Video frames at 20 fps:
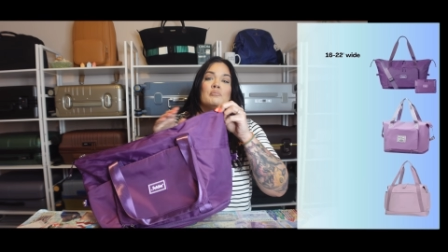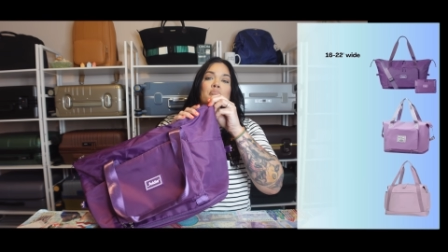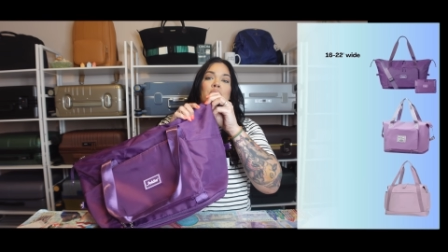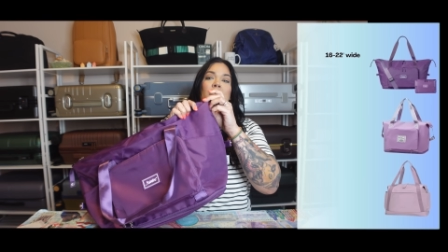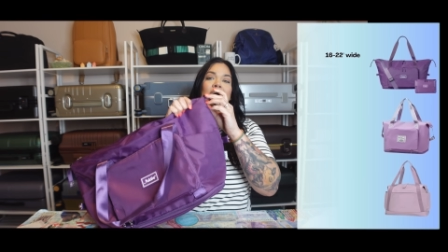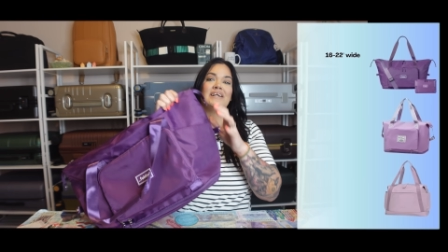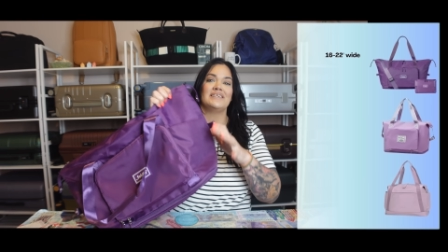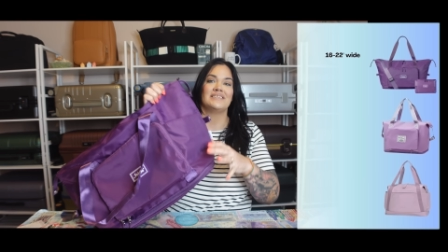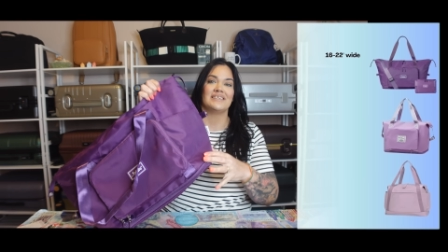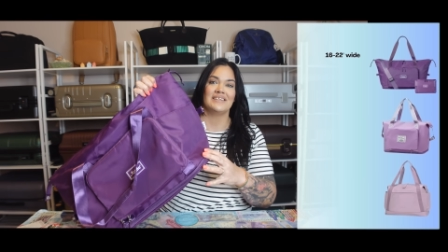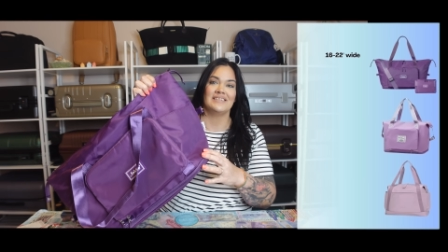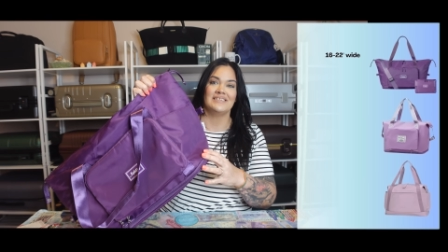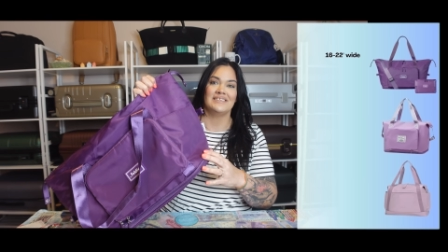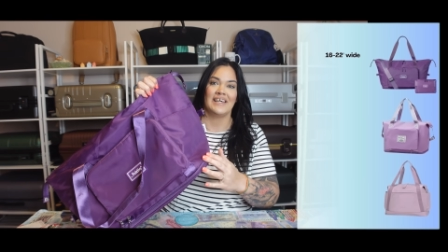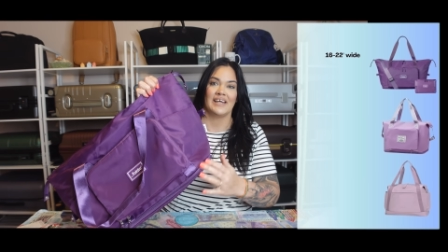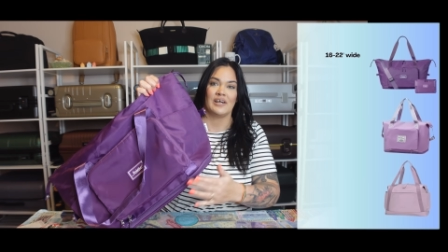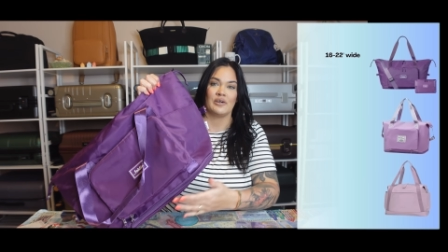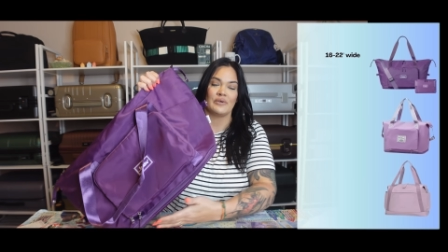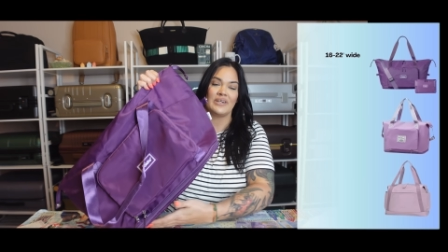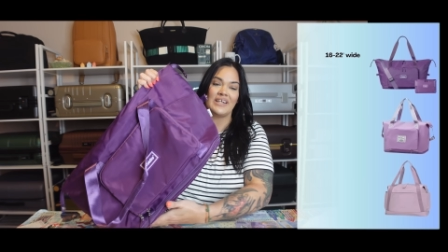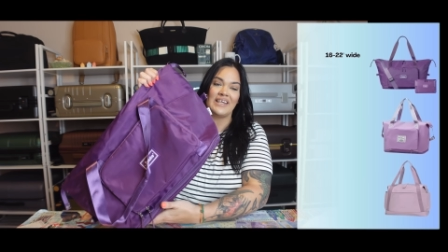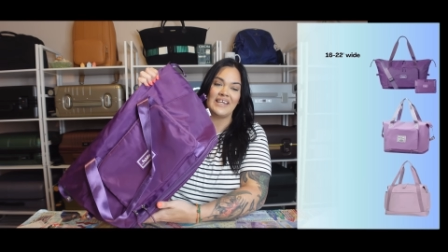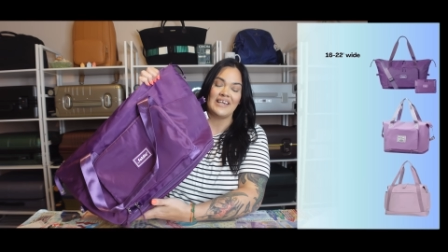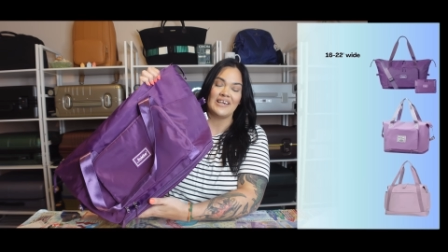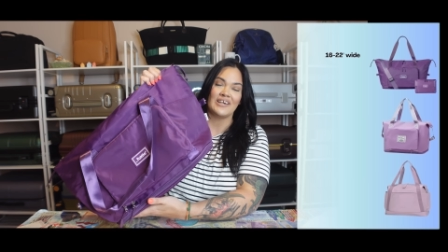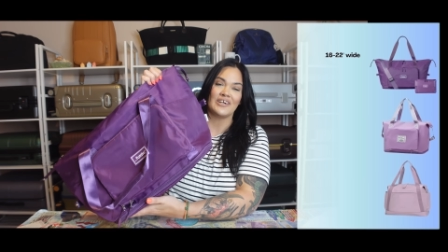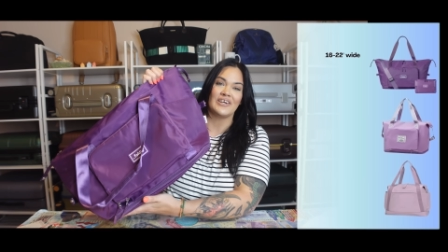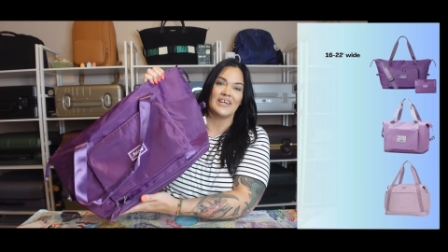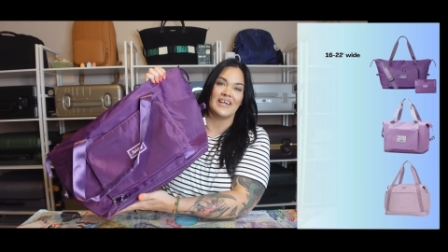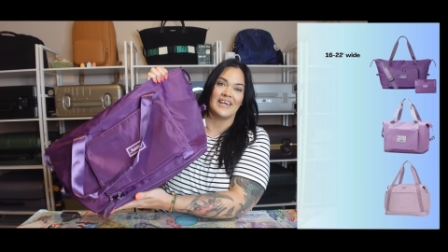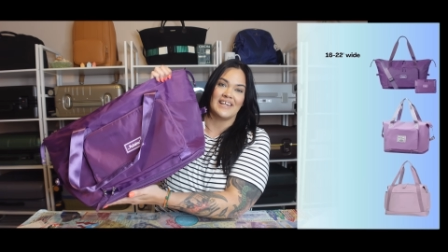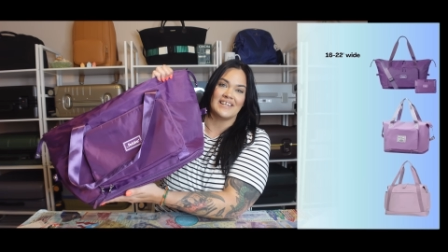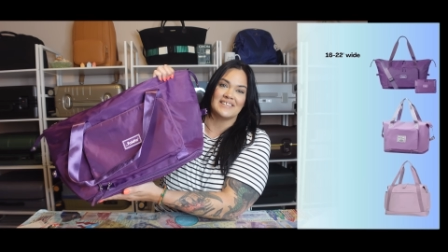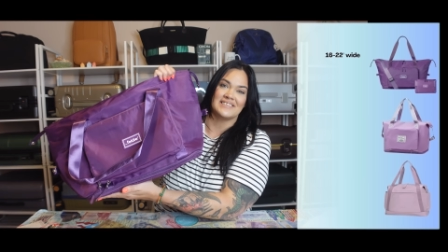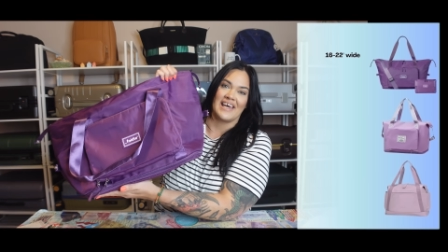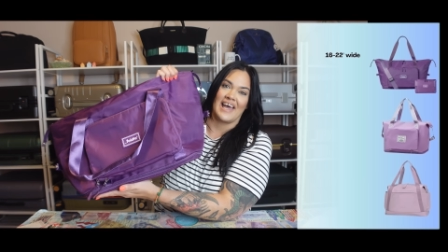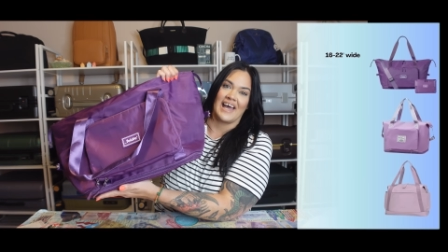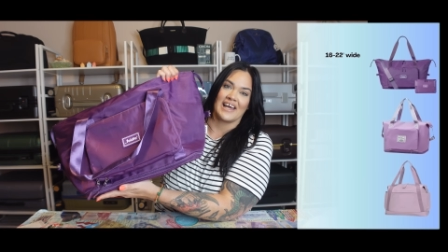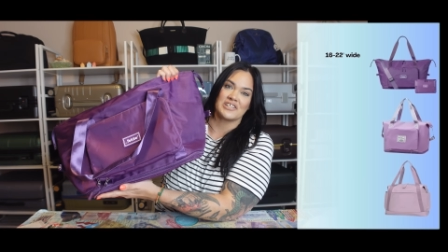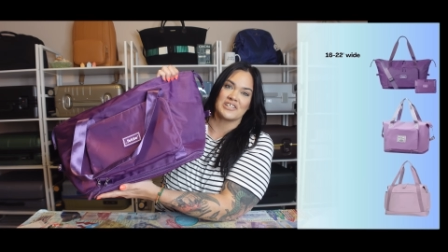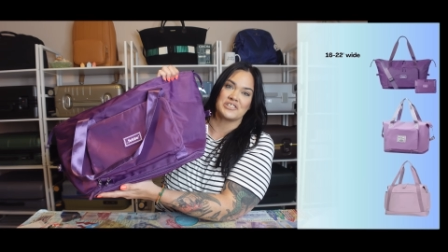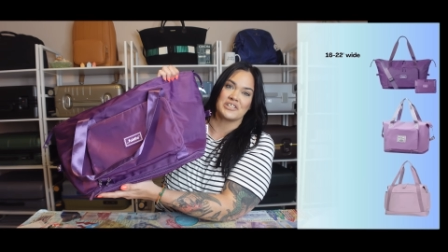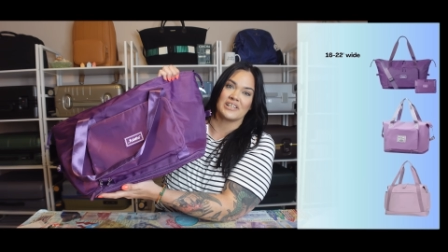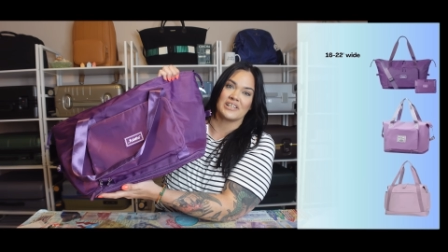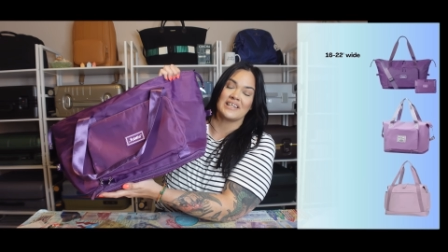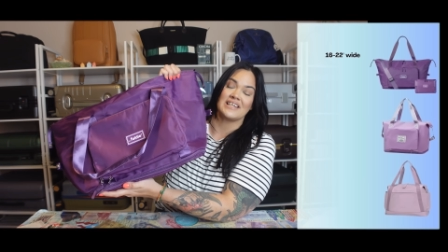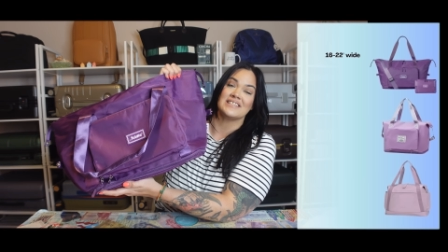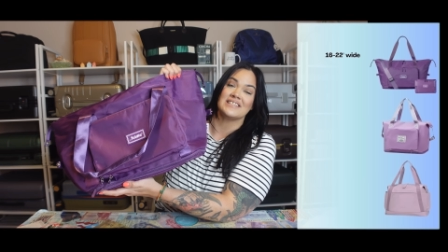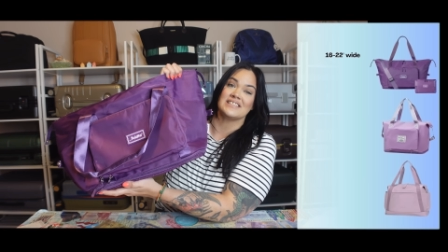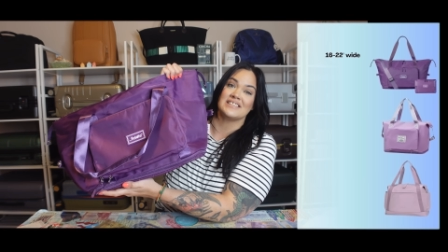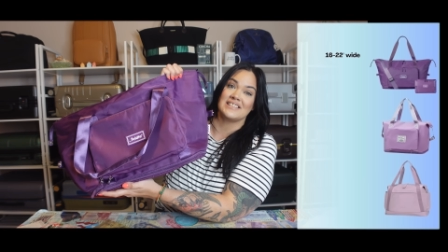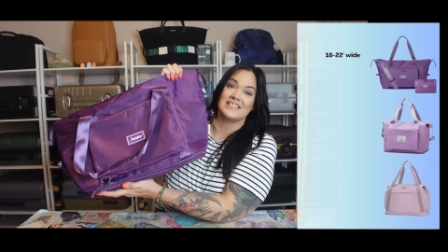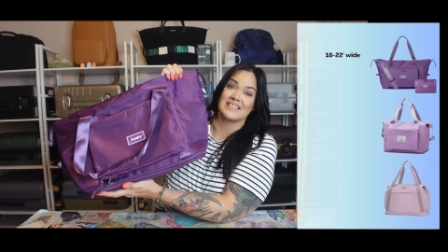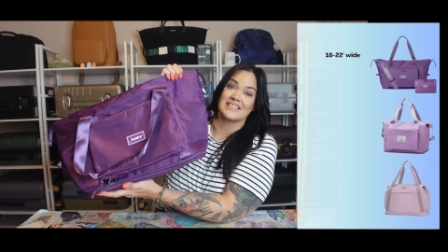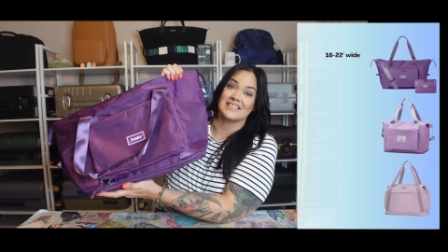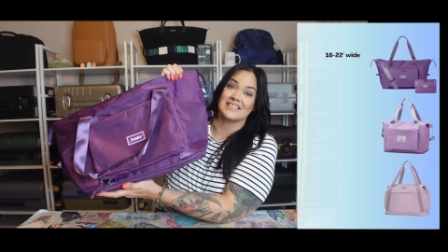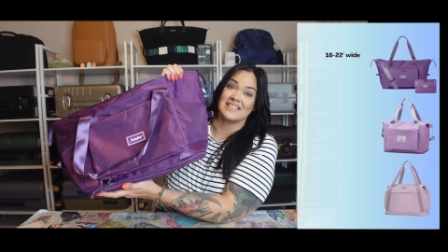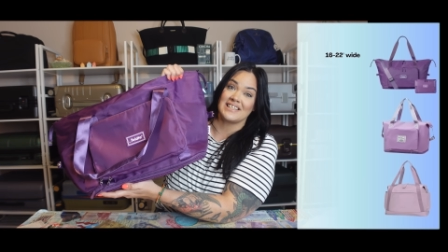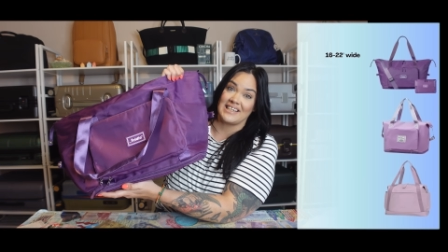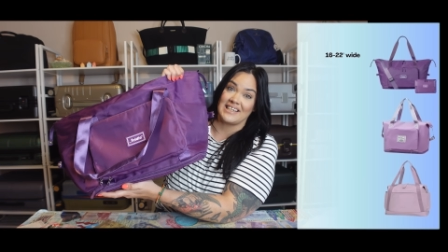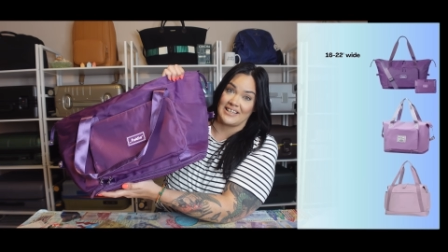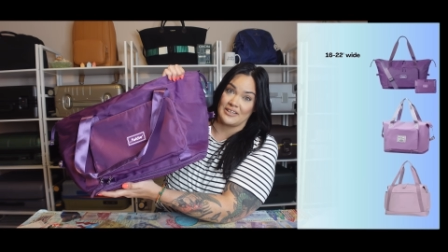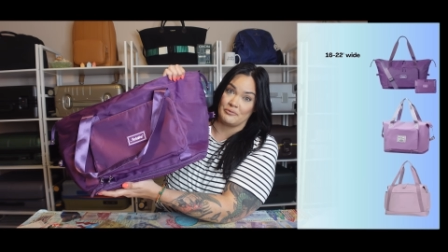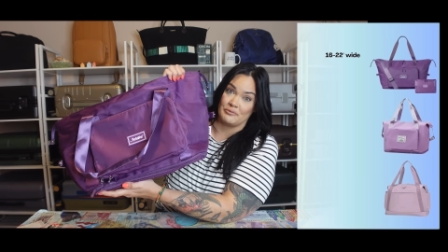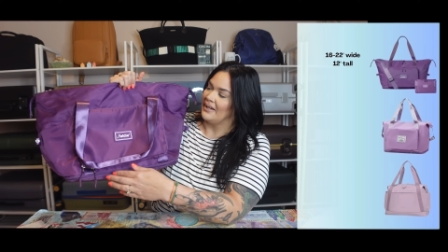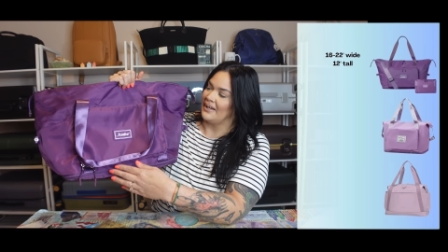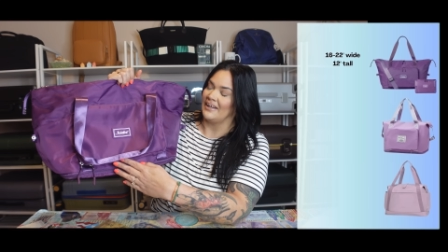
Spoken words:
but down here, it is actually 16.